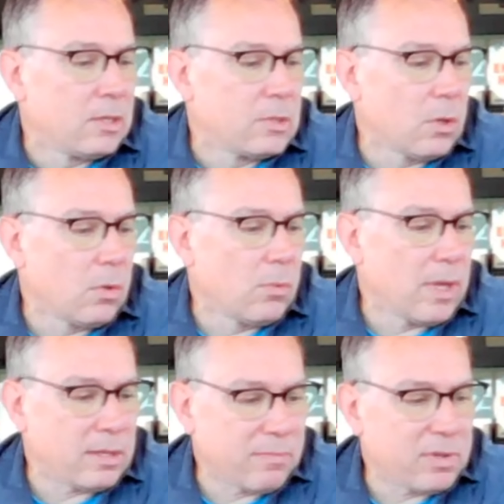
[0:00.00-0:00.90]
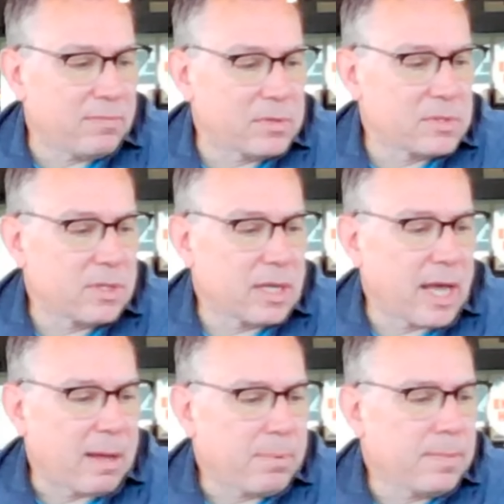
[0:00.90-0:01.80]
So that definitely fills in the
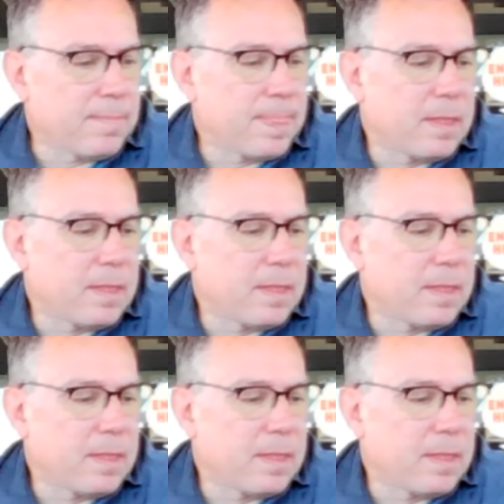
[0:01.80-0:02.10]
gap.